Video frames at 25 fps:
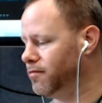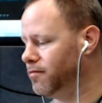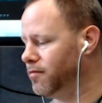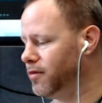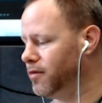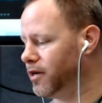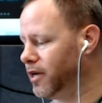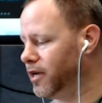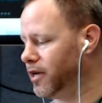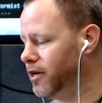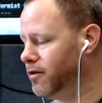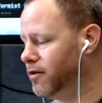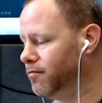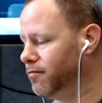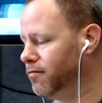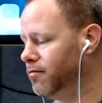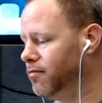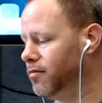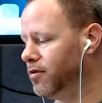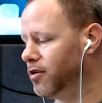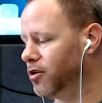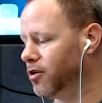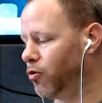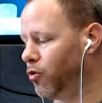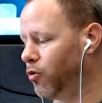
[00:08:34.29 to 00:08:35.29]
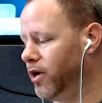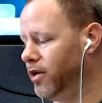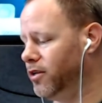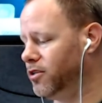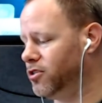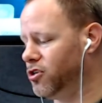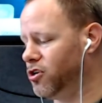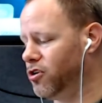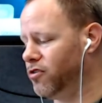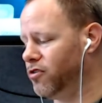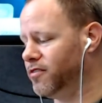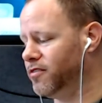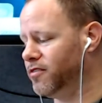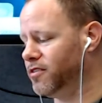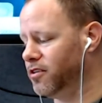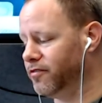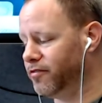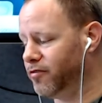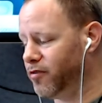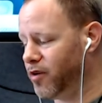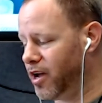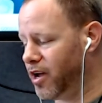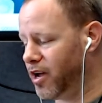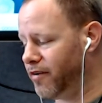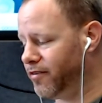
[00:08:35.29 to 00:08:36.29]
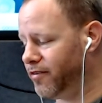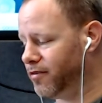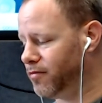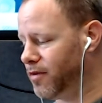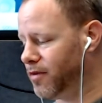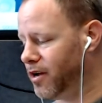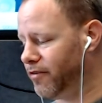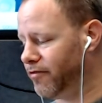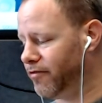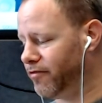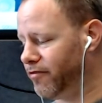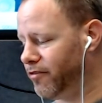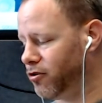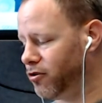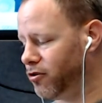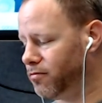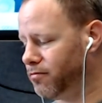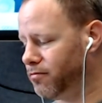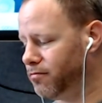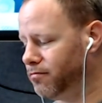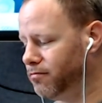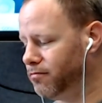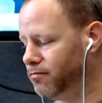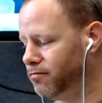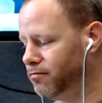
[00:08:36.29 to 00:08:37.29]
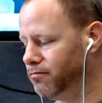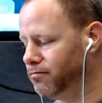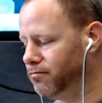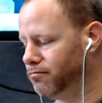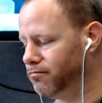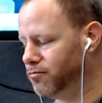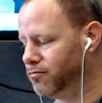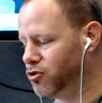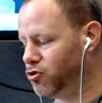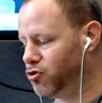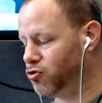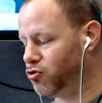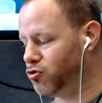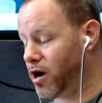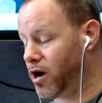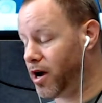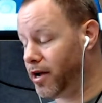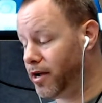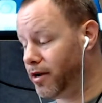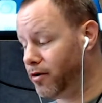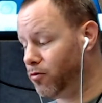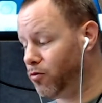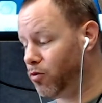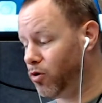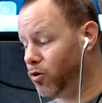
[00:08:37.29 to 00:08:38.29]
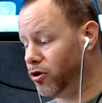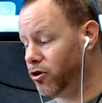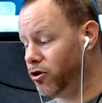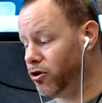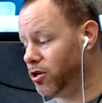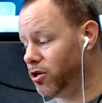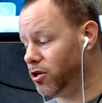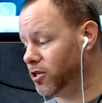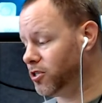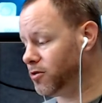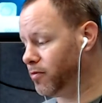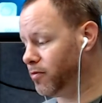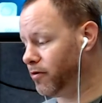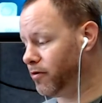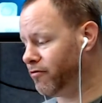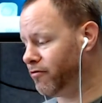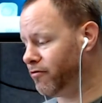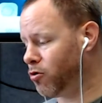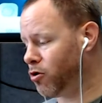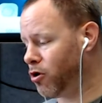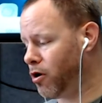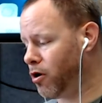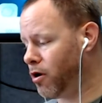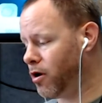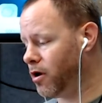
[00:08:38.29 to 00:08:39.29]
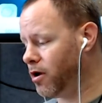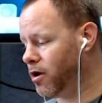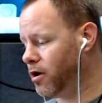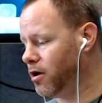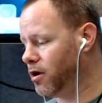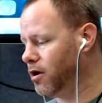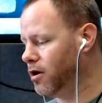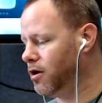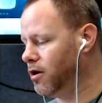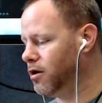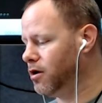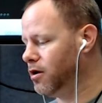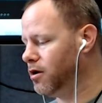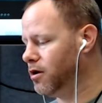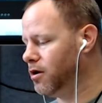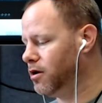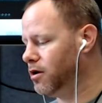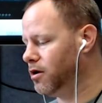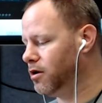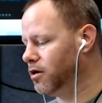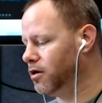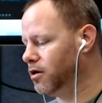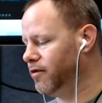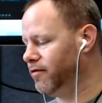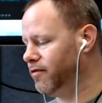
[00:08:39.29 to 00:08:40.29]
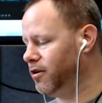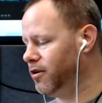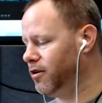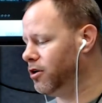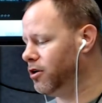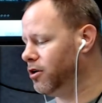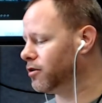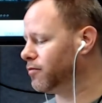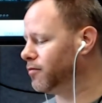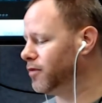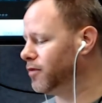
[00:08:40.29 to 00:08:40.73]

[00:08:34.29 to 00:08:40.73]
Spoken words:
Again, great service. If you haven't ever tried Wunderlist before, give it a look.